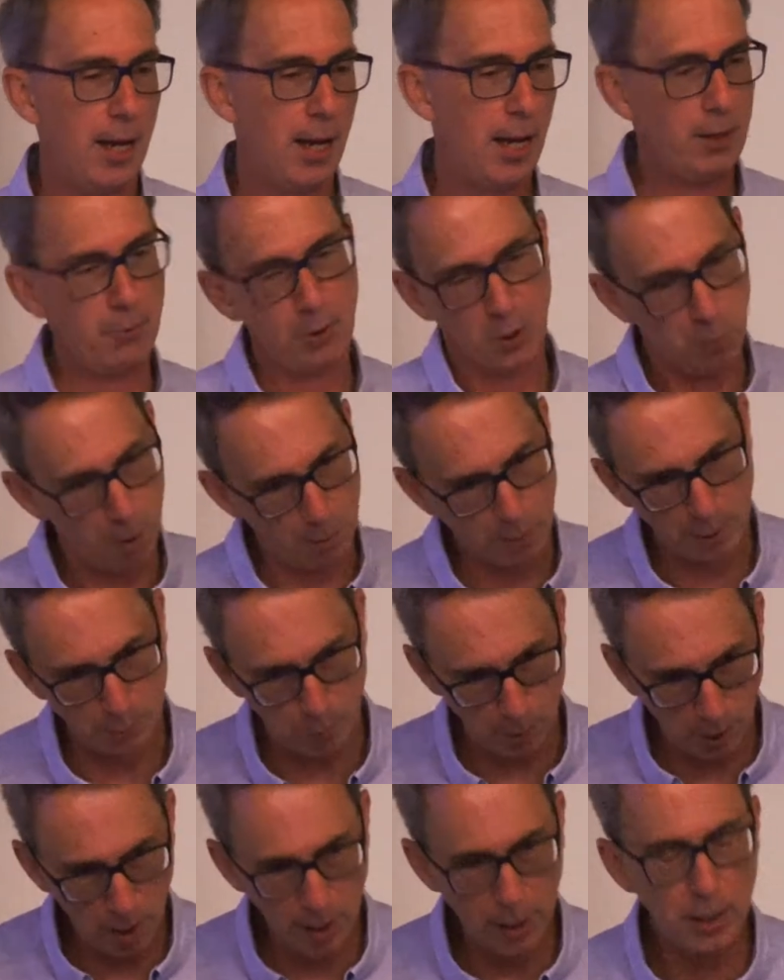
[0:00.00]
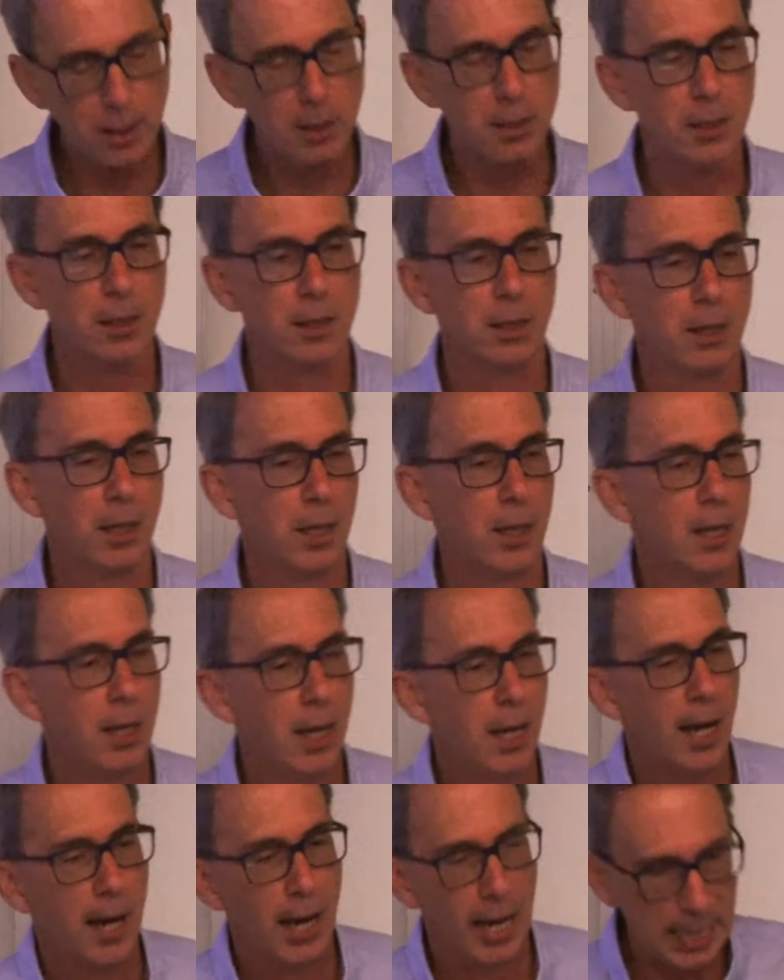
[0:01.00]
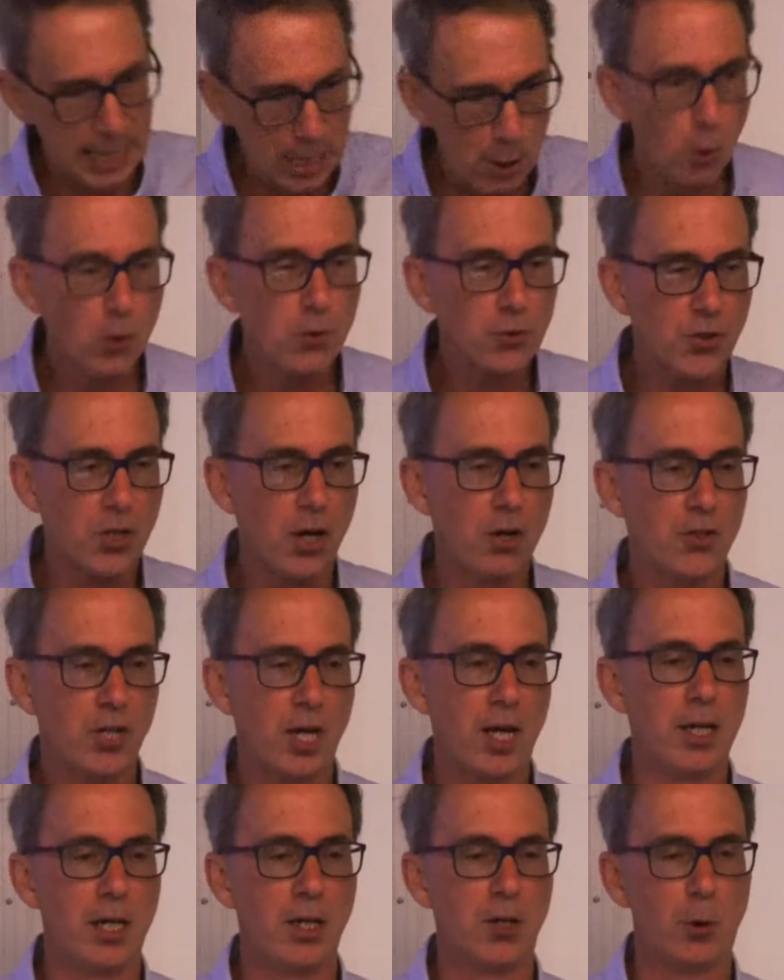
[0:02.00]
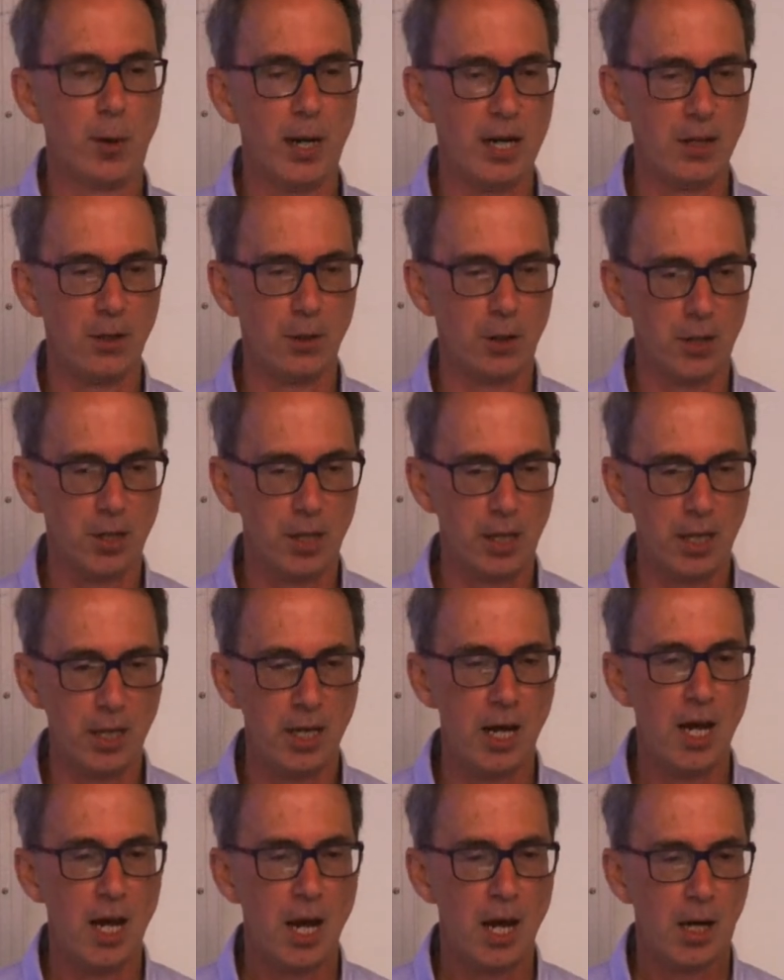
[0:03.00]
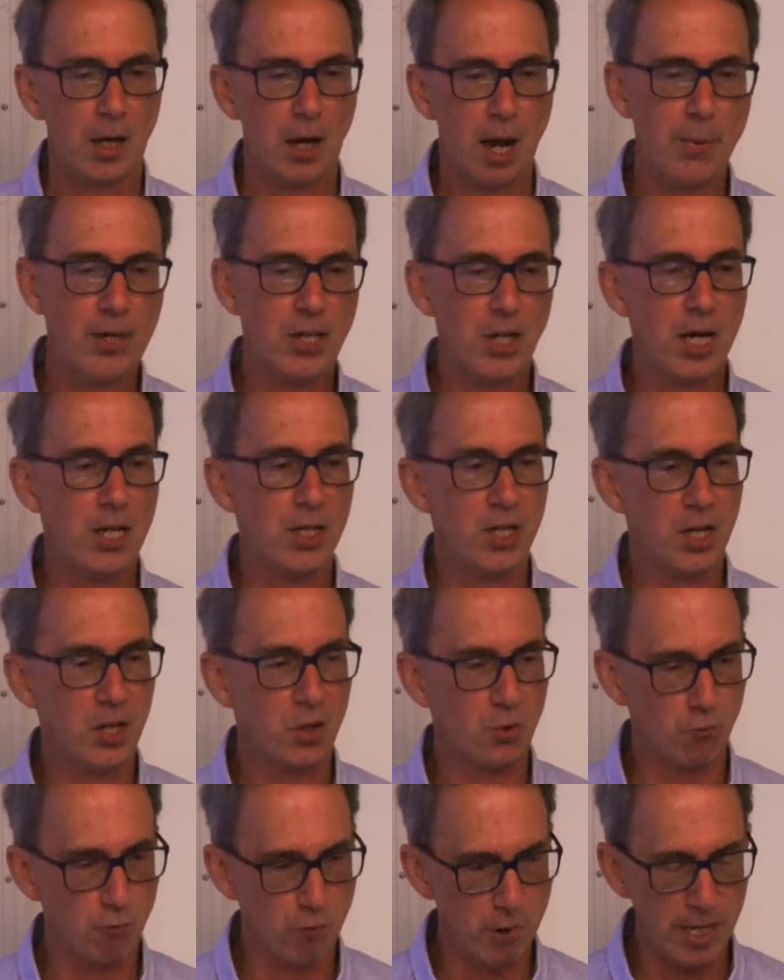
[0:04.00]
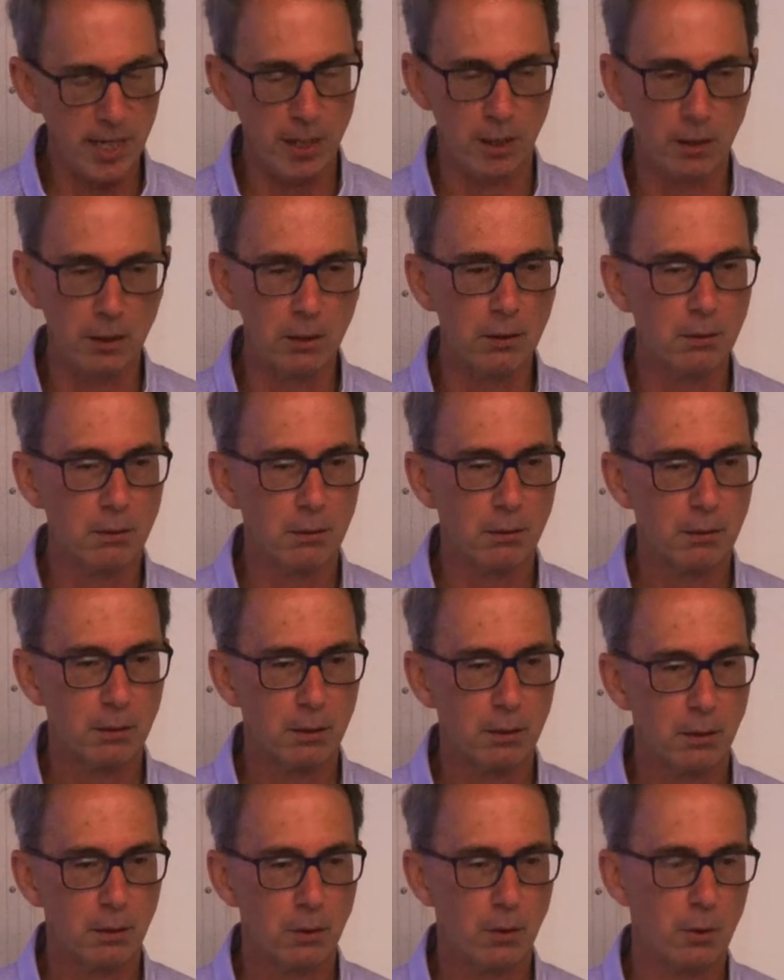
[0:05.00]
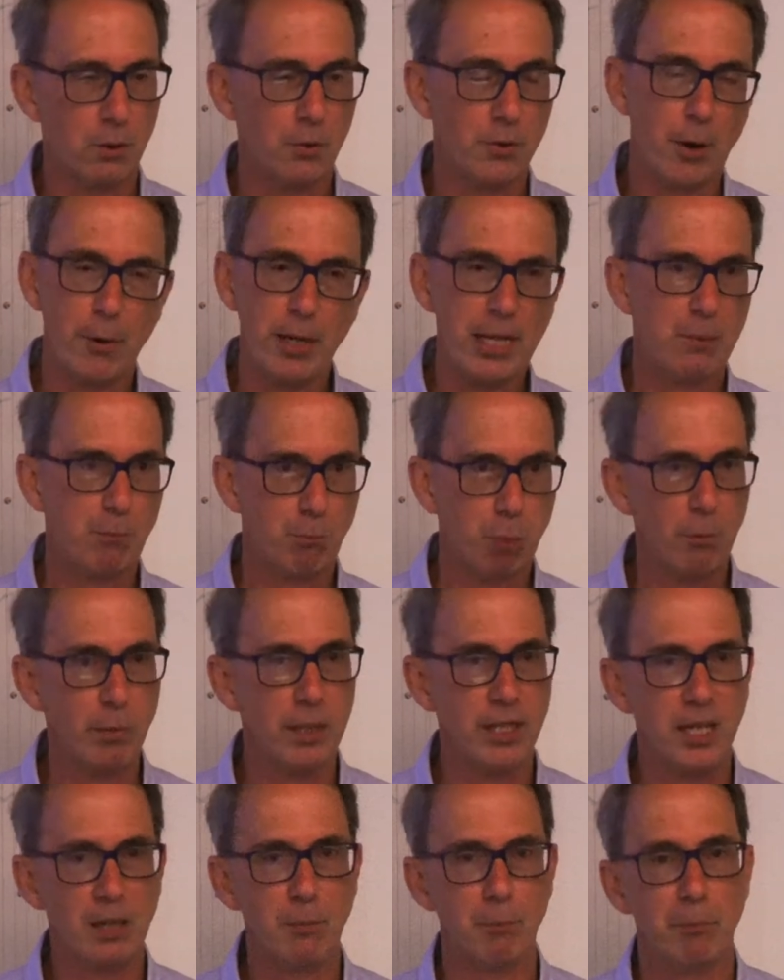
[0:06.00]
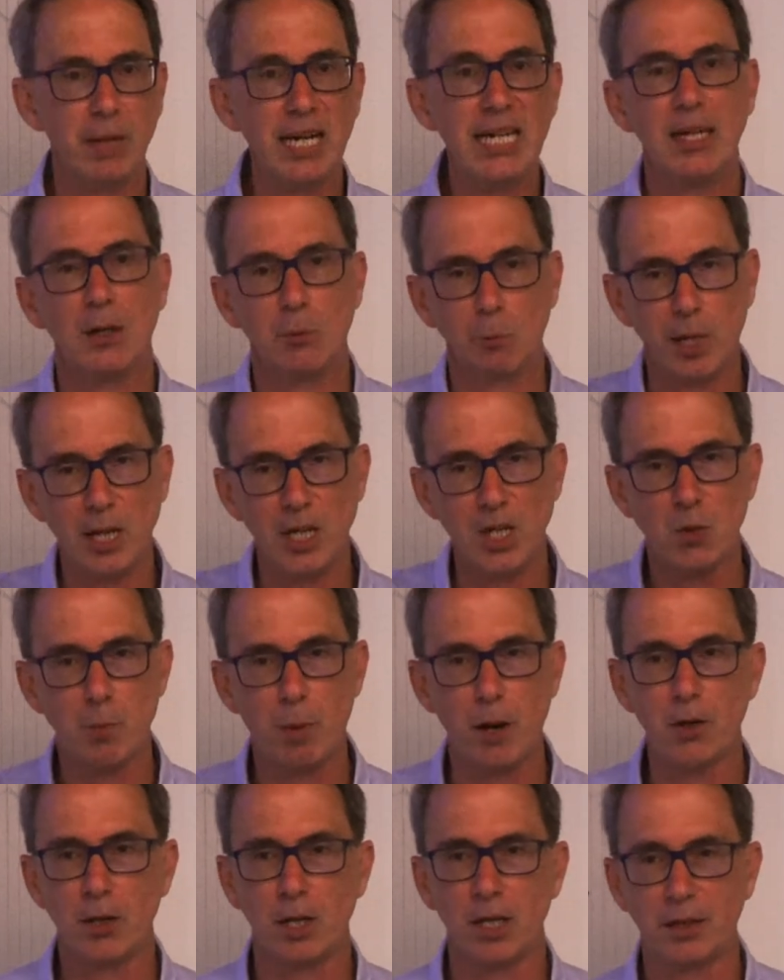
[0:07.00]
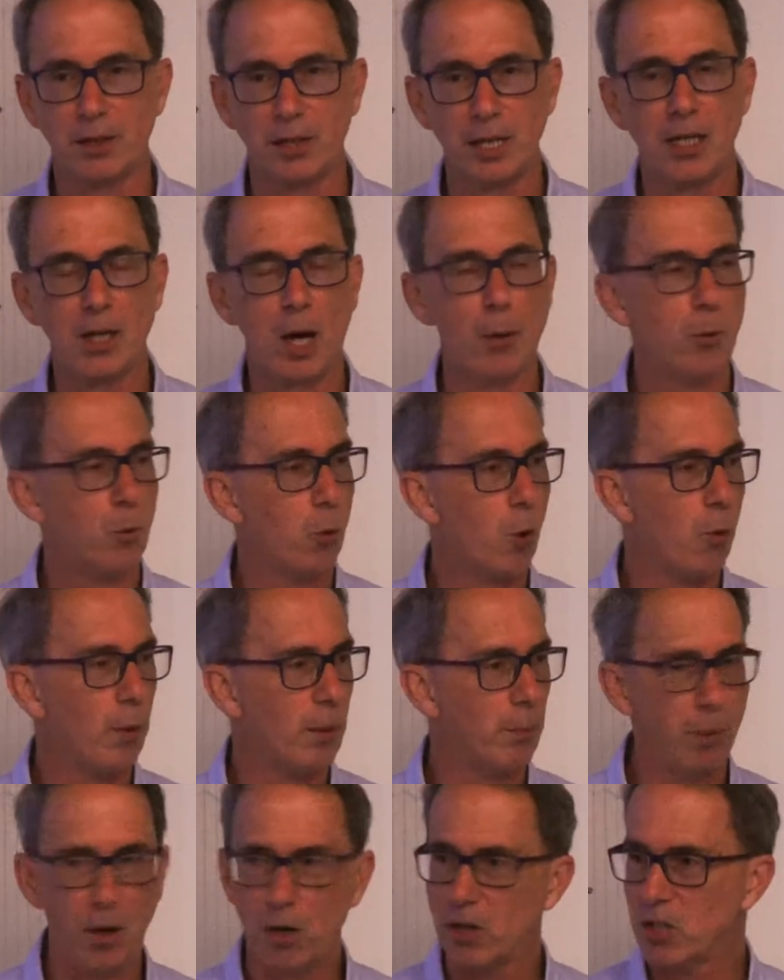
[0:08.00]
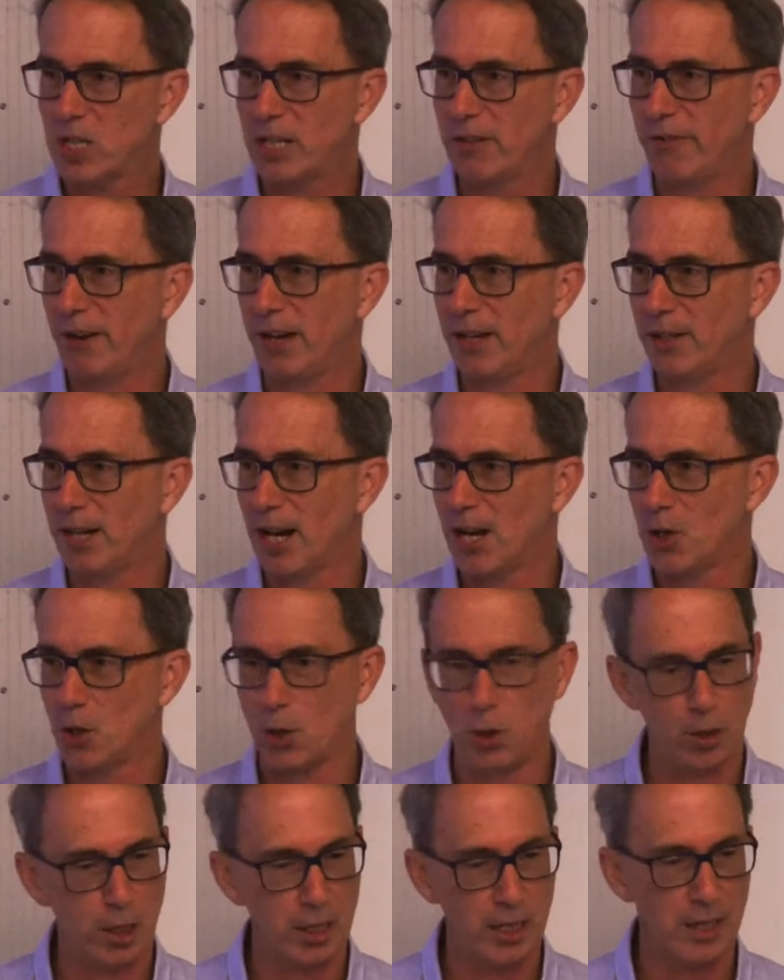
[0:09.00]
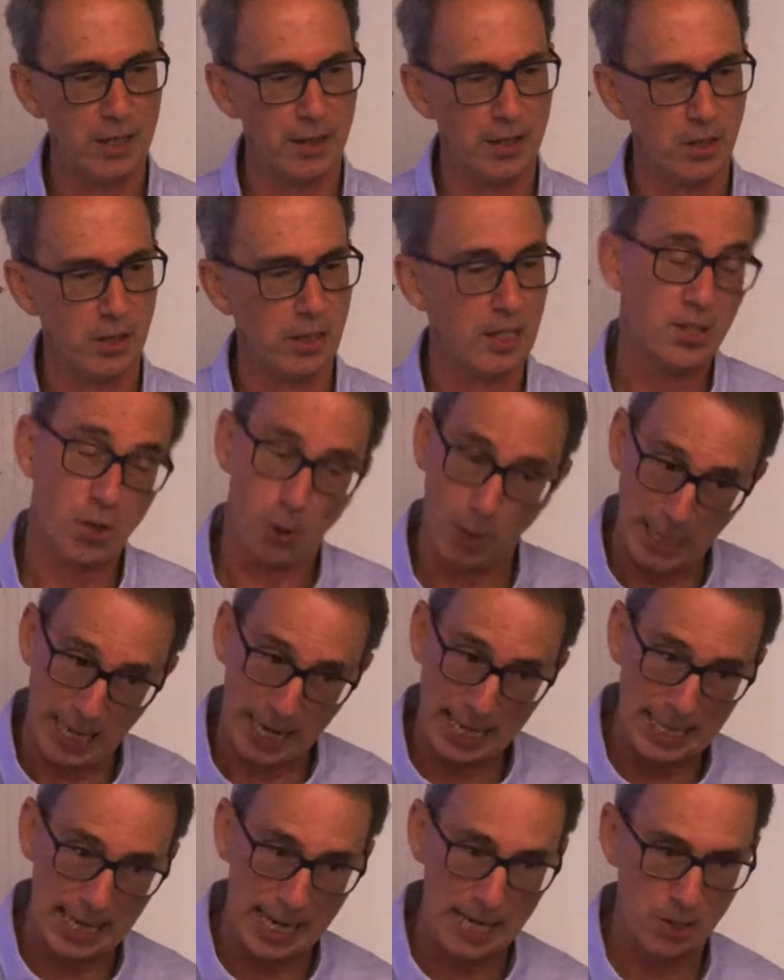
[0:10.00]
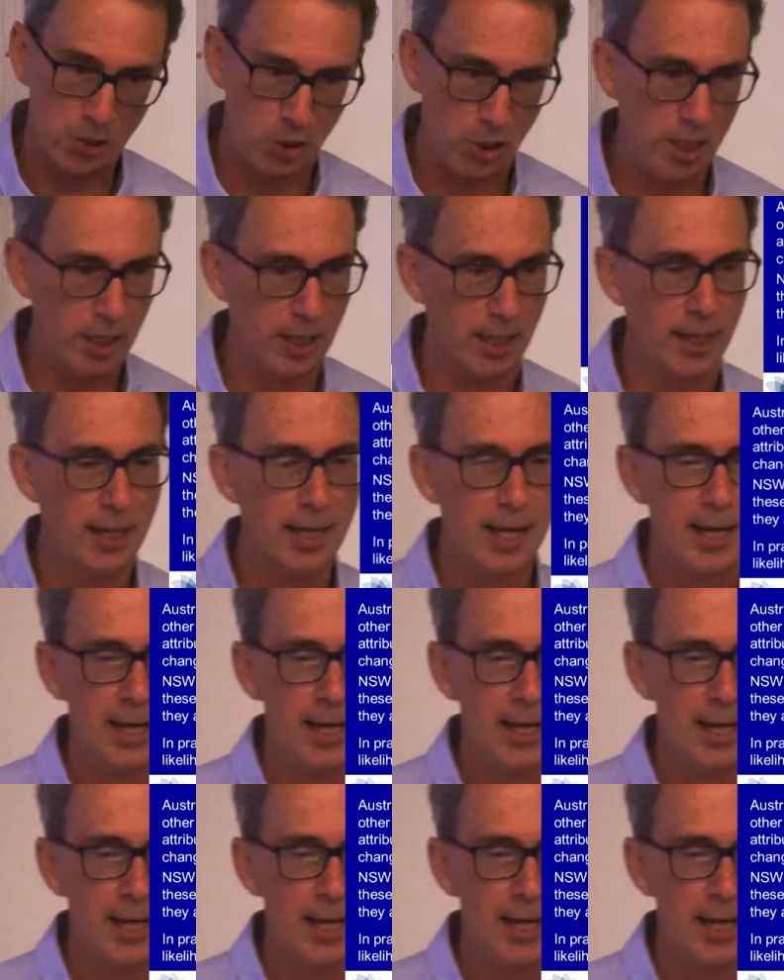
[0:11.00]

and he was probably right. And he also said in twenty thirteen, climate change is real, although he probably didn't mean it when he spoke at the Global Warming Policy Foundation, so late last year.